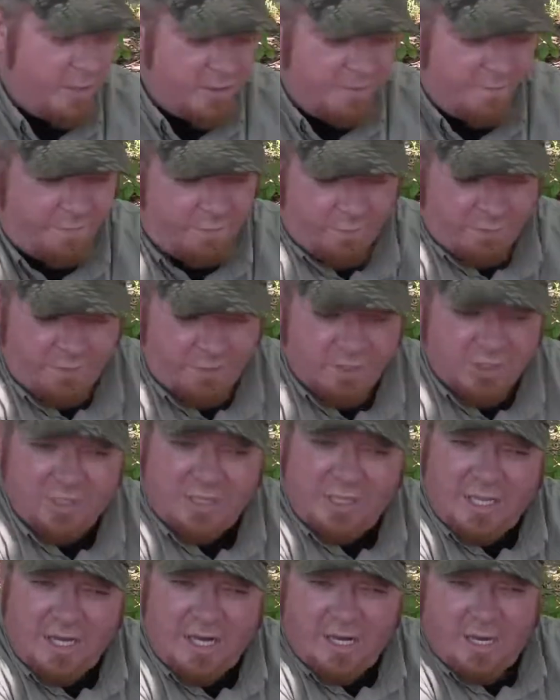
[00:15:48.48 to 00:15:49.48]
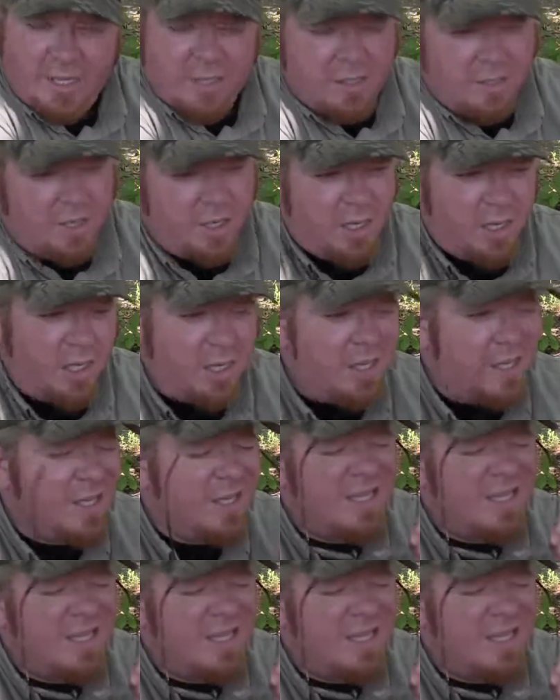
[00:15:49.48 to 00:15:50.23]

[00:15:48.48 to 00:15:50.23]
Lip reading: on the 4th of July. Oh.